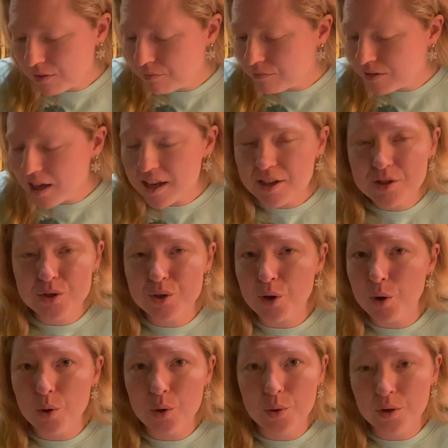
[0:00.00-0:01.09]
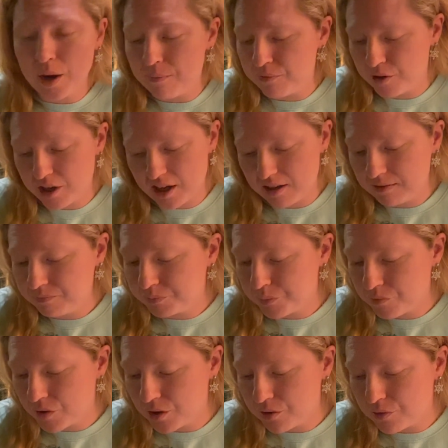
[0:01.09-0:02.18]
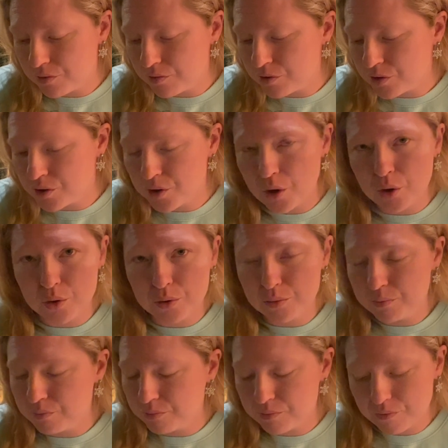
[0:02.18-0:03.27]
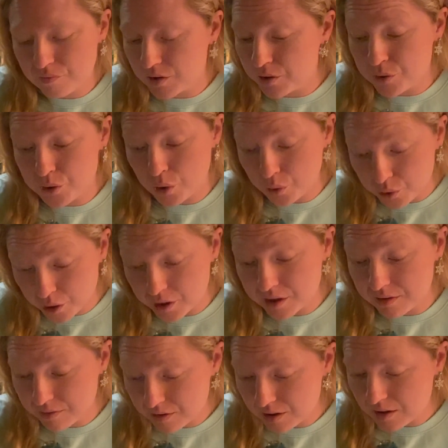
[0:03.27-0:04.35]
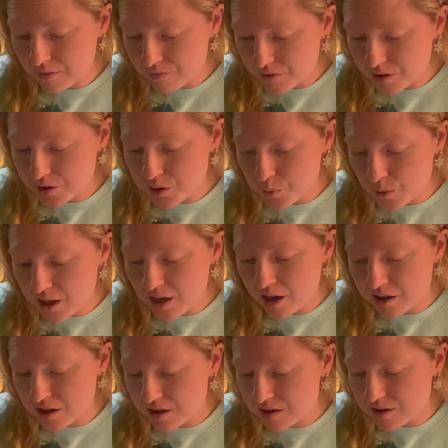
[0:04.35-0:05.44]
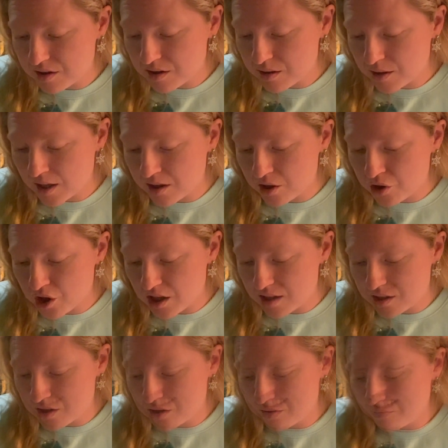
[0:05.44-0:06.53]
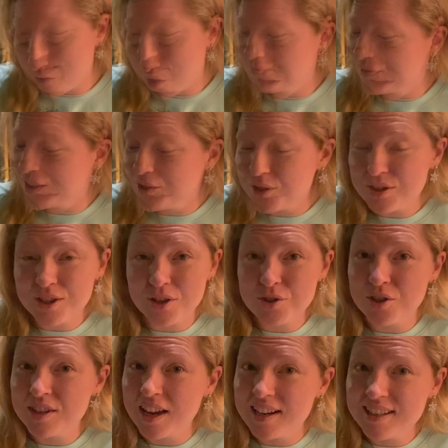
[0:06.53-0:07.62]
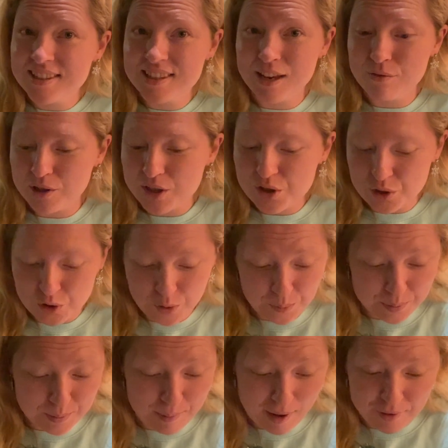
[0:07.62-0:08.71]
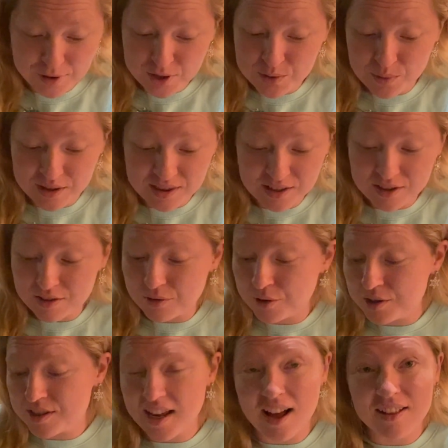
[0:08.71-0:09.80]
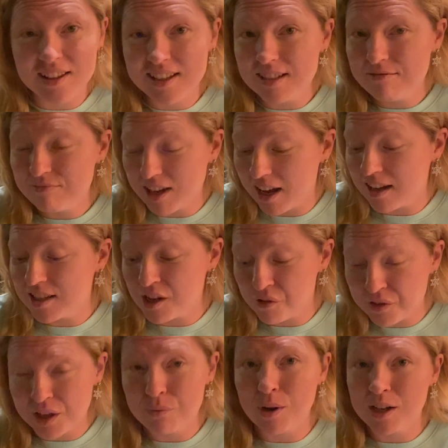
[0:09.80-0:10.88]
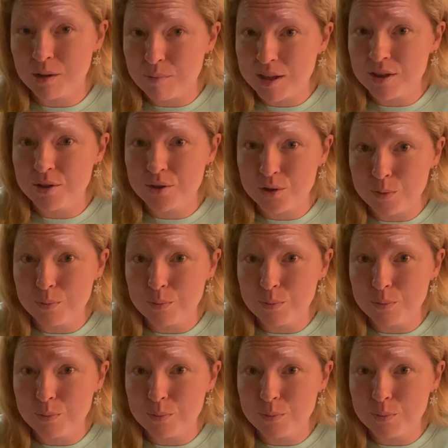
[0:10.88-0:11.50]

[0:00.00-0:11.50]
That is so comforting. So good. The sweet onions and the cheese. This is such a nice savory soup, balanced with salad. Yeah, I definitely recommend the soup.